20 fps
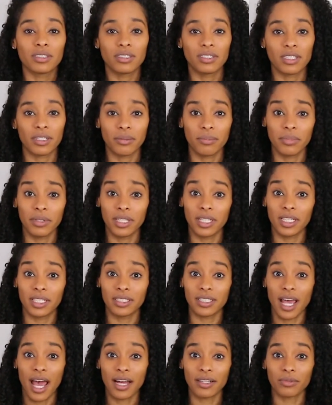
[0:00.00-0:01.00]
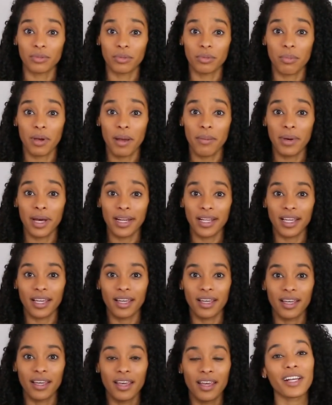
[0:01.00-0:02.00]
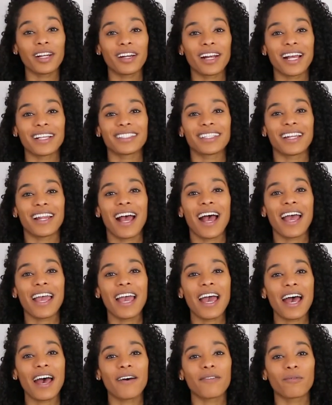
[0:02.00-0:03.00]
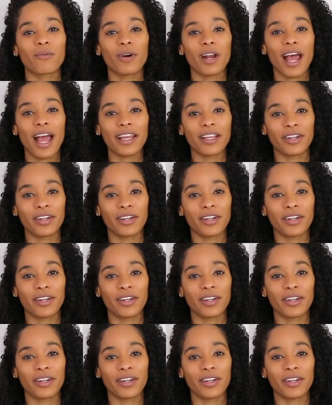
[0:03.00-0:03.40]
to be exact with my money. Interested, I have what I